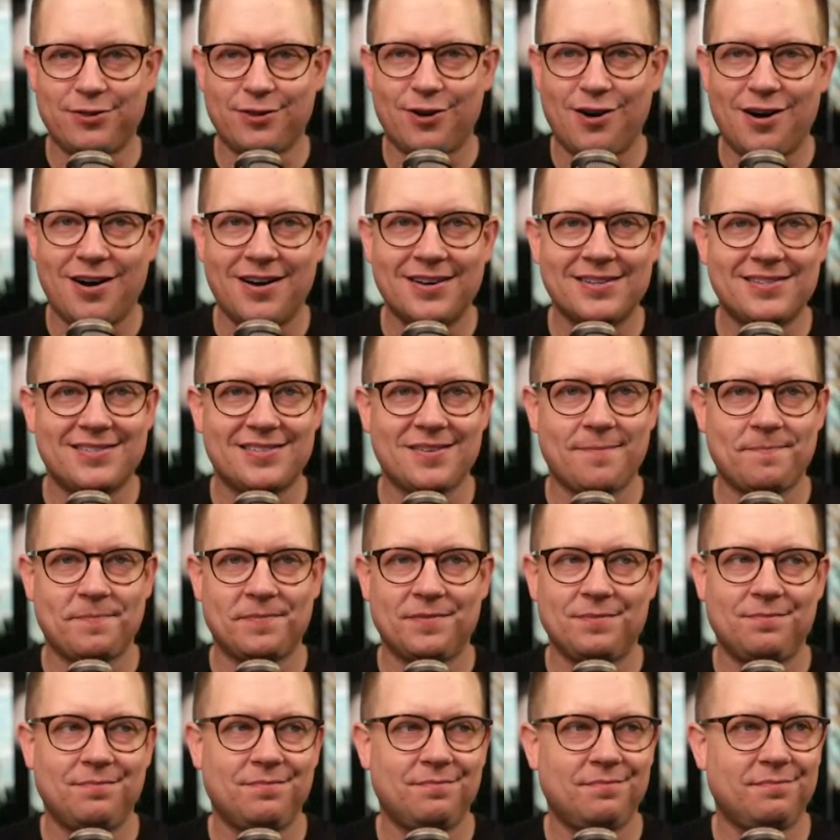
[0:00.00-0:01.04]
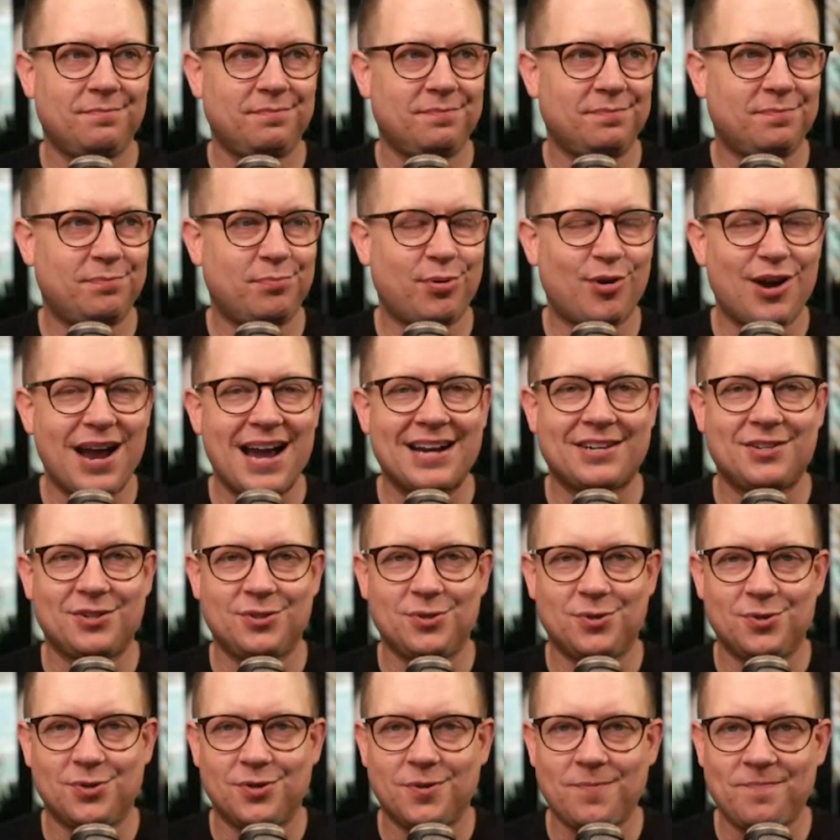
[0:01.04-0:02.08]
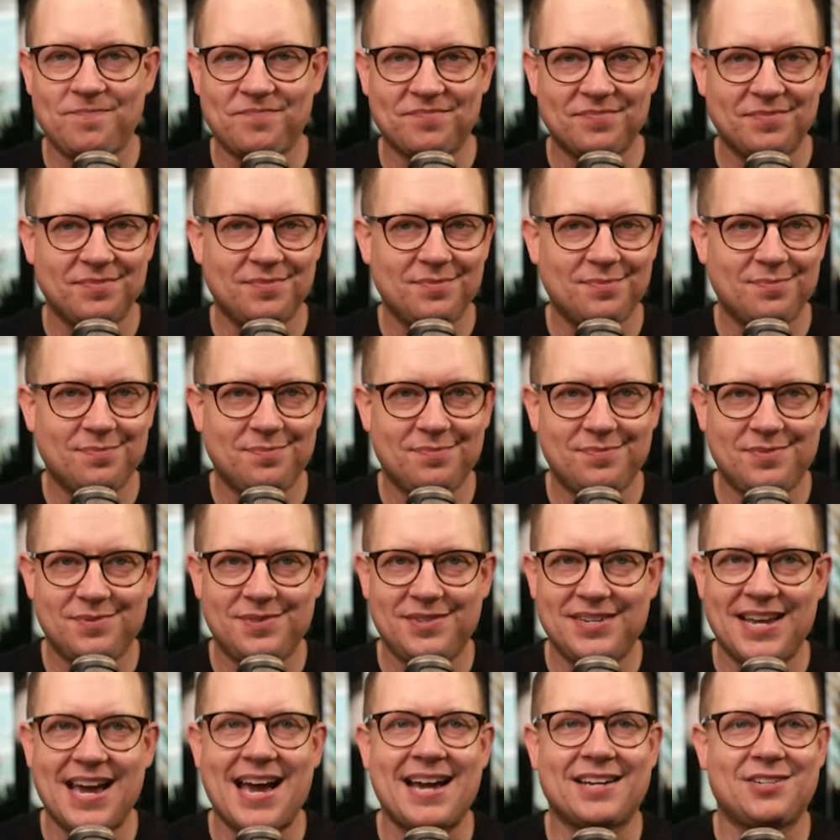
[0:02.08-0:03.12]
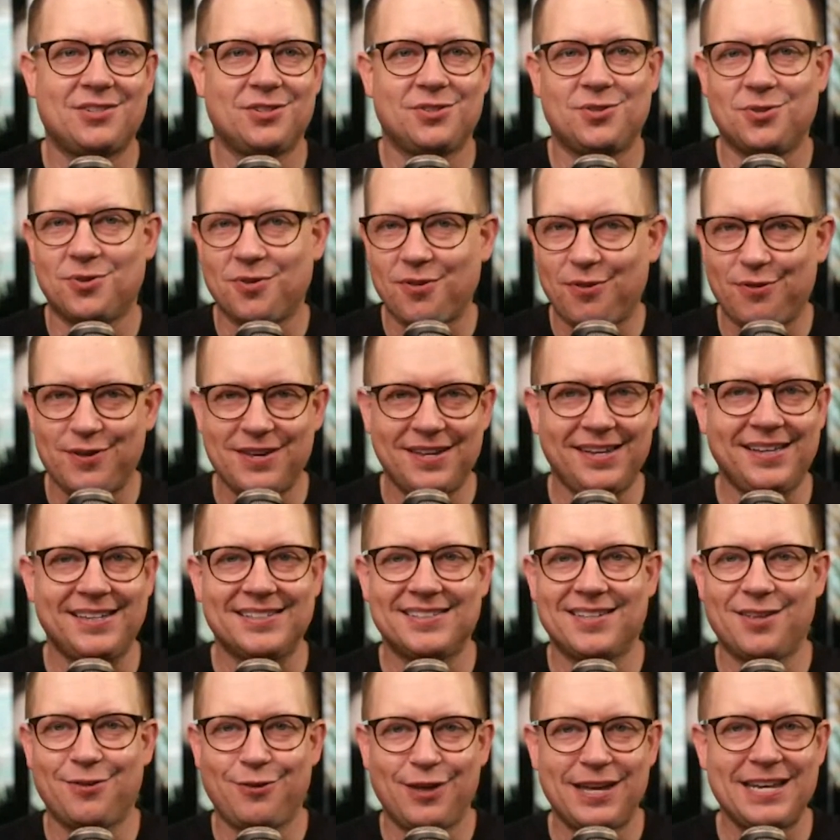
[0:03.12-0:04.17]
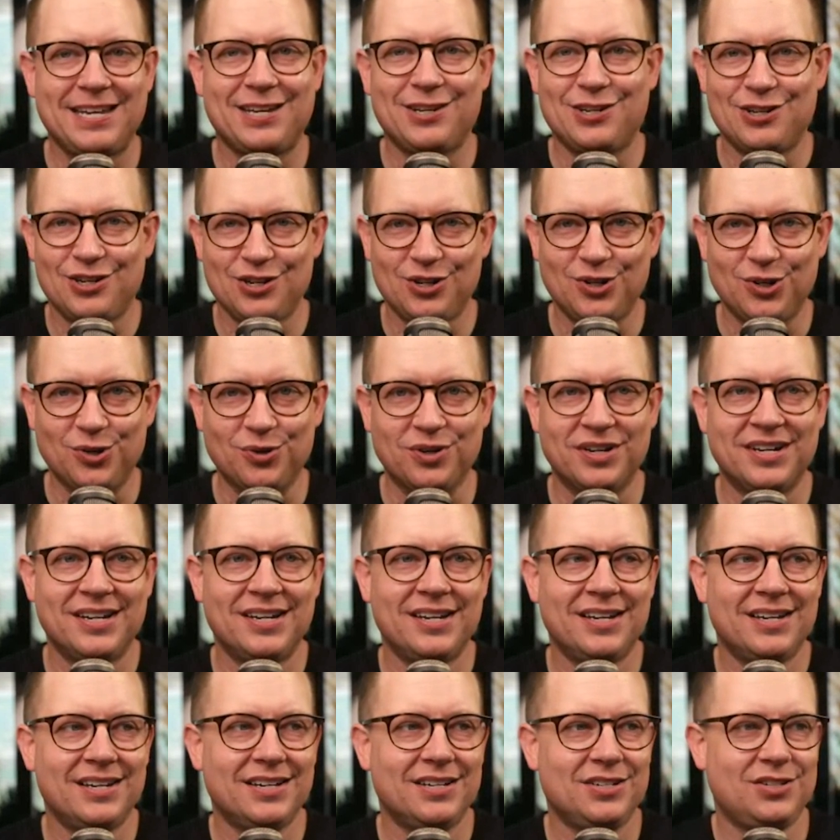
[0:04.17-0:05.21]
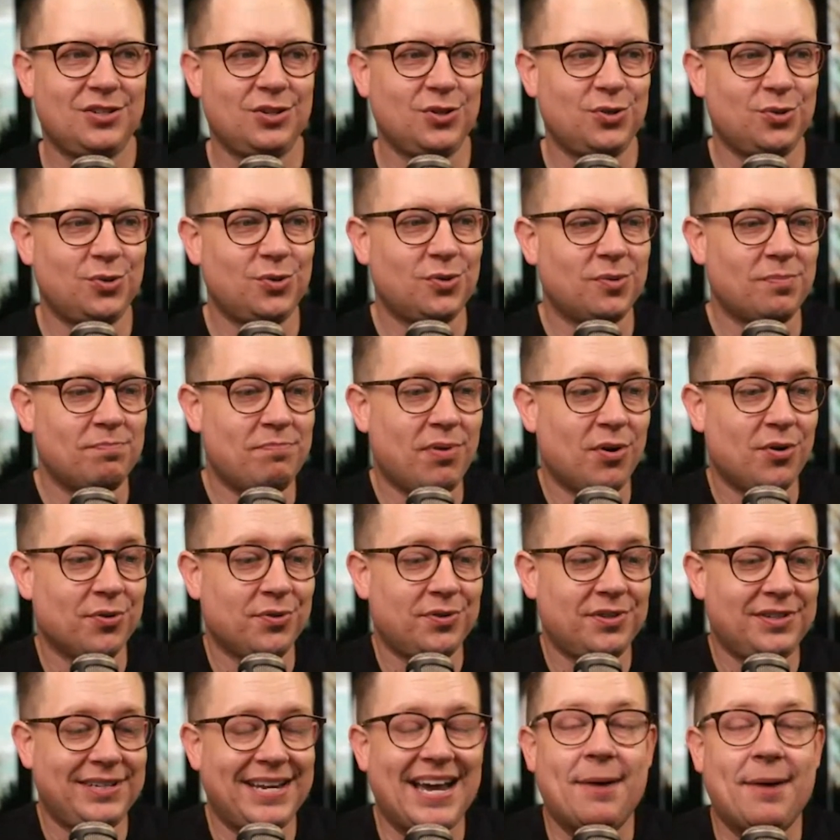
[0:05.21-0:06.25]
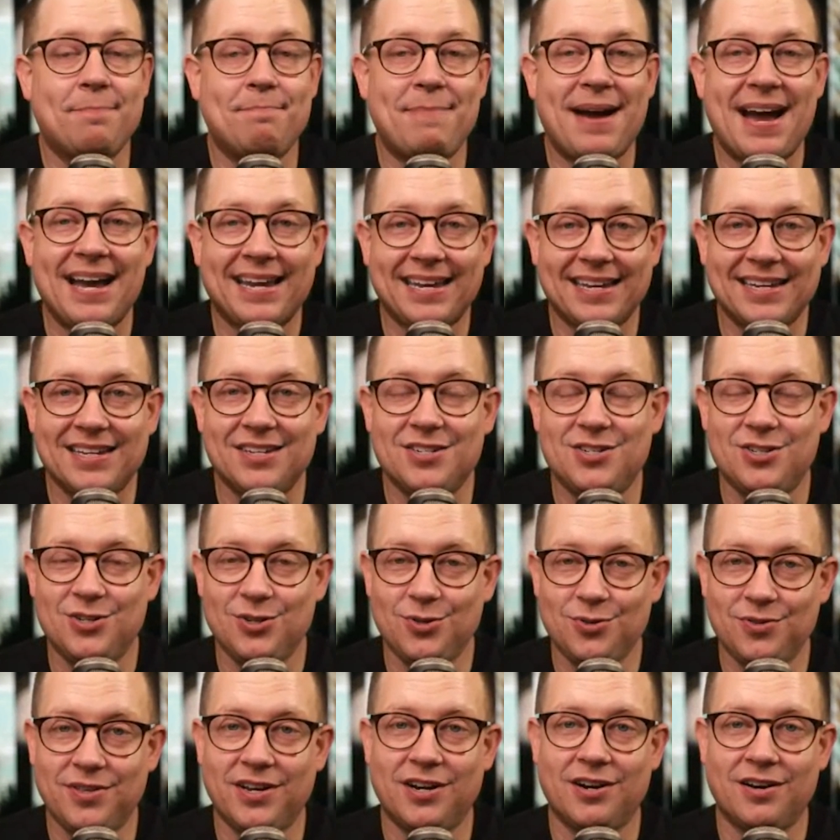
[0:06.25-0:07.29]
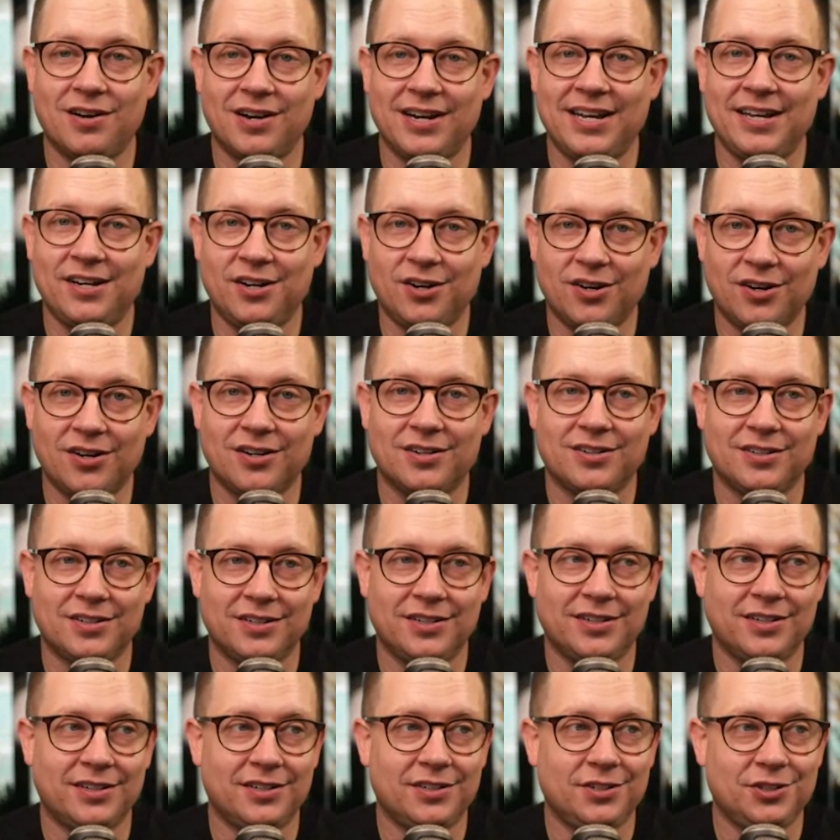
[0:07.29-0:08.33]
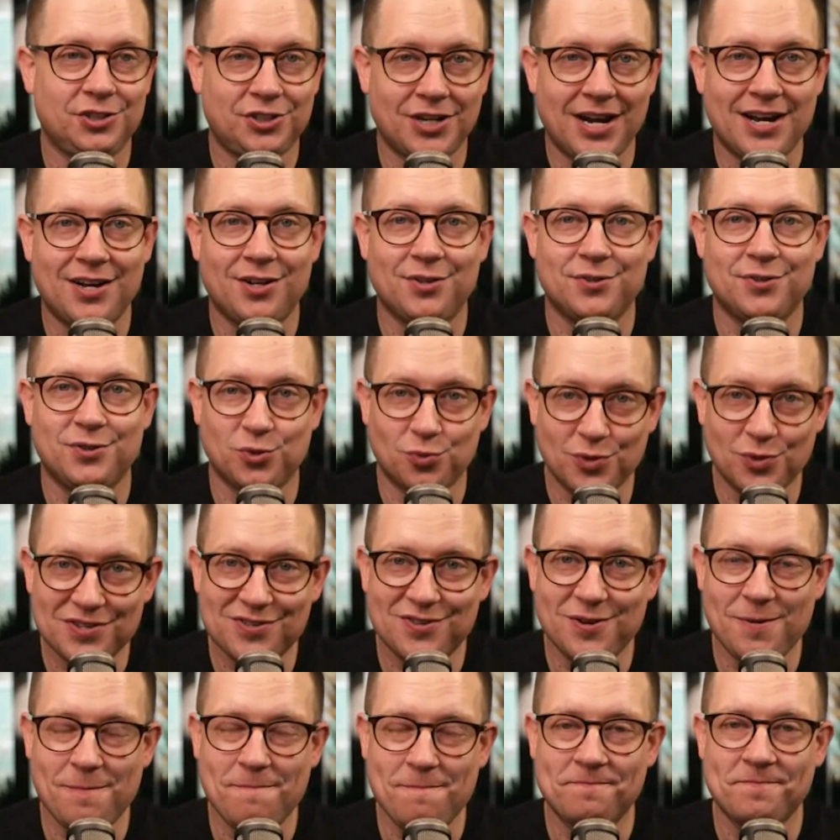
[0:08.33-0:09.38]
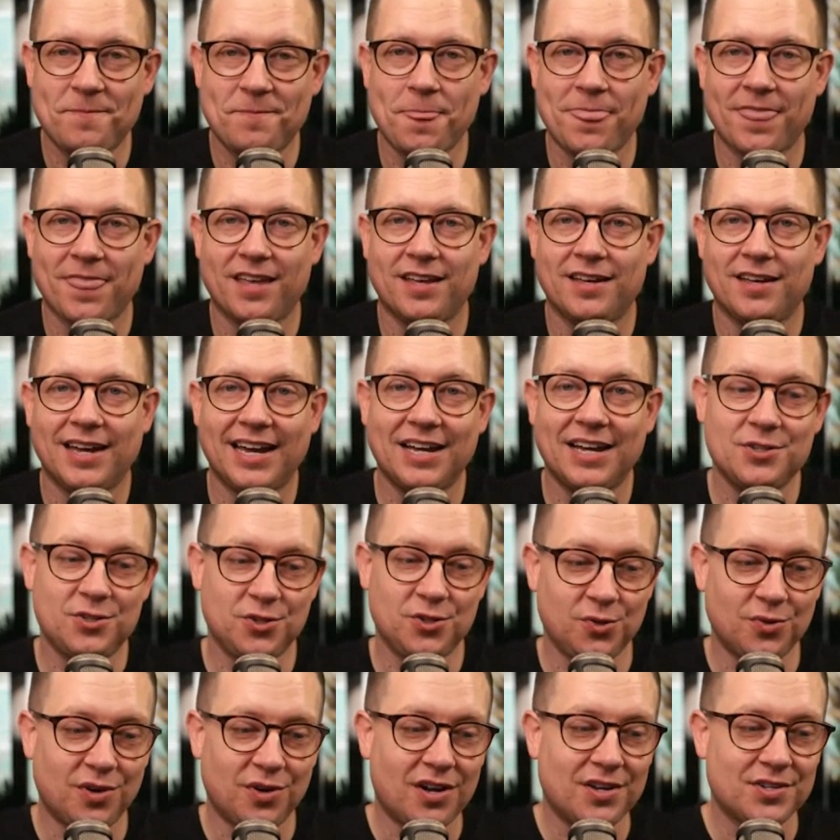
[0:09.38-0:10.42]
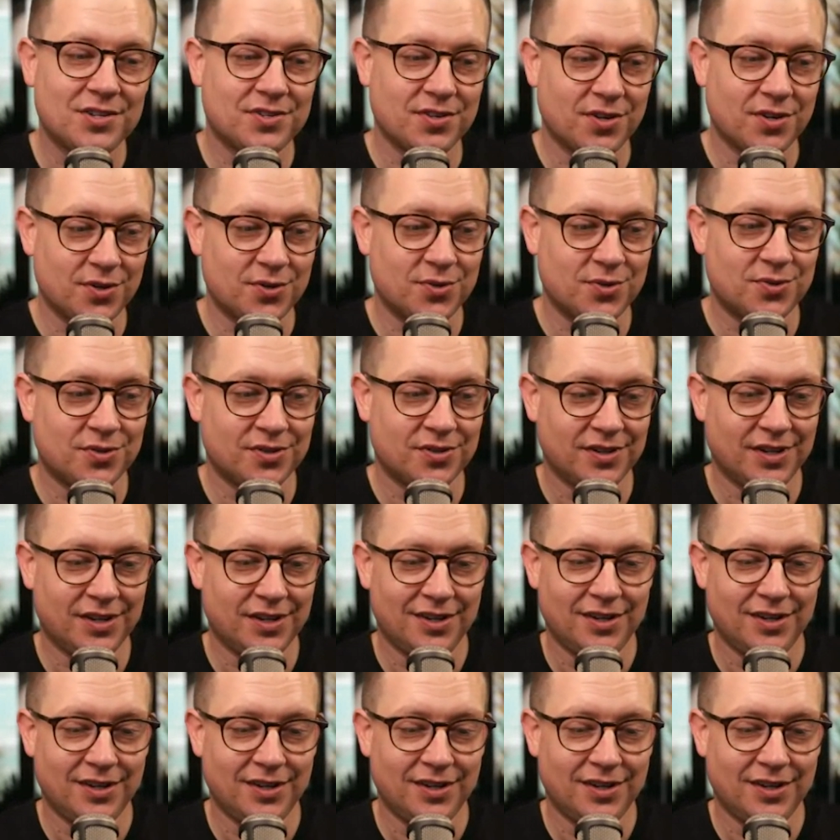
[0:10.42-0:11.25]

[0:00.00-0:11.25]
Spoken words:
thoughts, practical, tactical things that they can do to both tap back into their inner child's wisdom and to also,